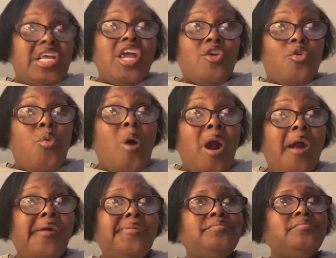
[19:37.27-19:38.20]
and
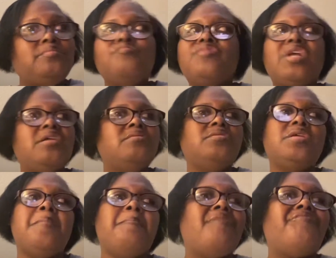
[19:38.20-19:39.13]
Quan. They're
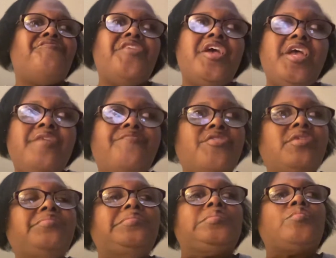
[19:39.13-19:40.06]
my favorite,
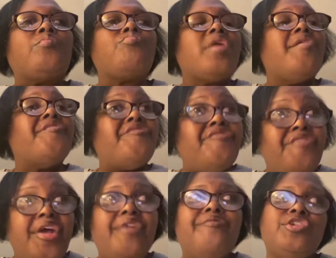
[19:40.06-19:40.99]

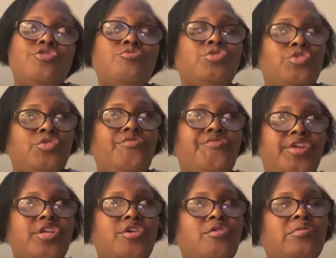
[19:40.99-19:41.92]
favorite YouTube
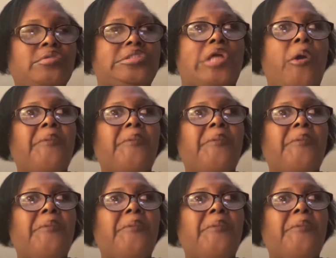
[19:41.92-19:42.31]
videos.